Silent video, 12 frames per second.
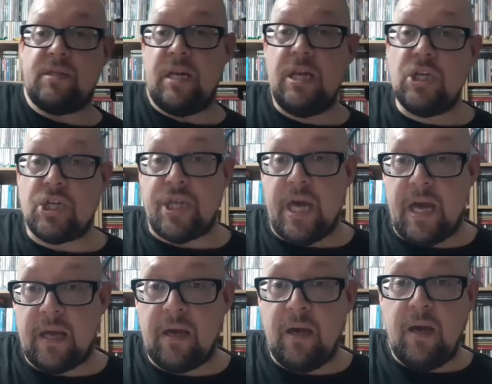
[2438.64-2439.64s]
an inch thick,
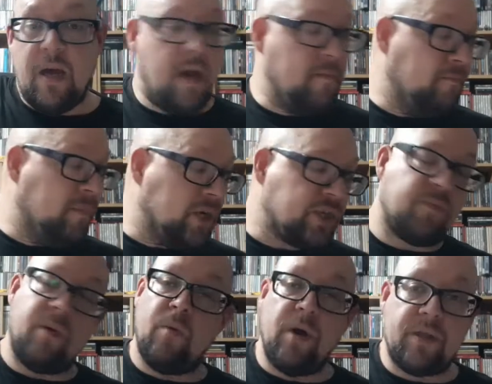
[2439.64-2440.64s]
it must
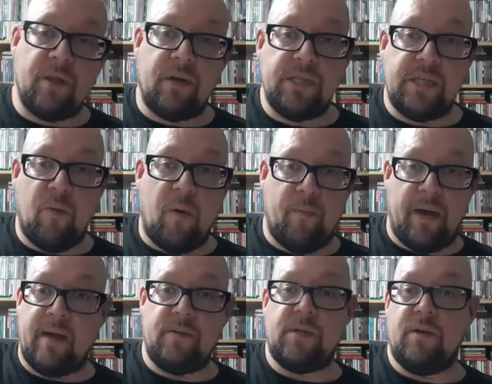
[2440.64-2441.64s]
be worth
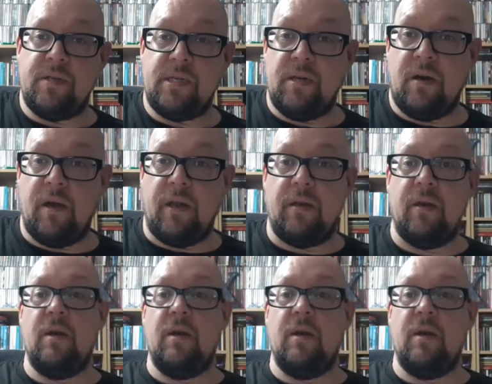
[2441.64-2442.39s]
£91.99